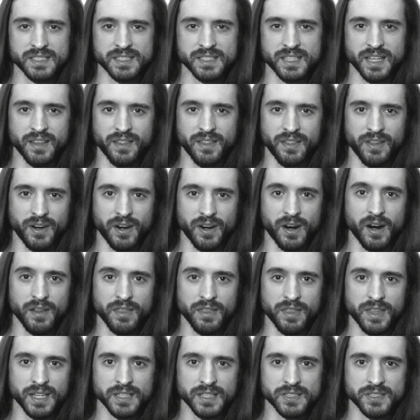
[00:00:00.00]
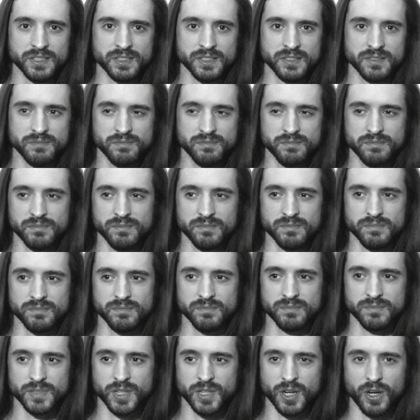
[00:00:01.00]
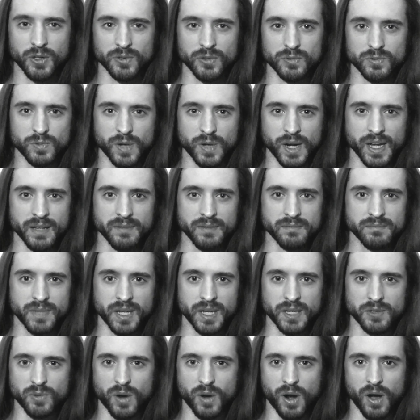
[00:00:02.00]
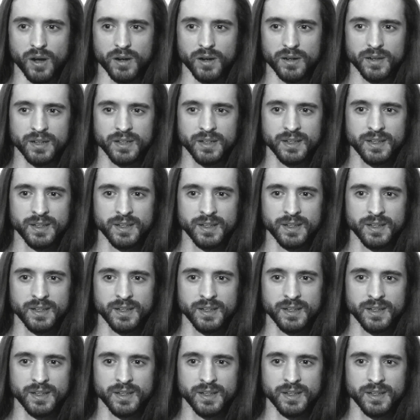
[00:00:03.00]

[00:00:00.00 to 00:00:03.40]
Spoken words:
that there are things called right and wrong,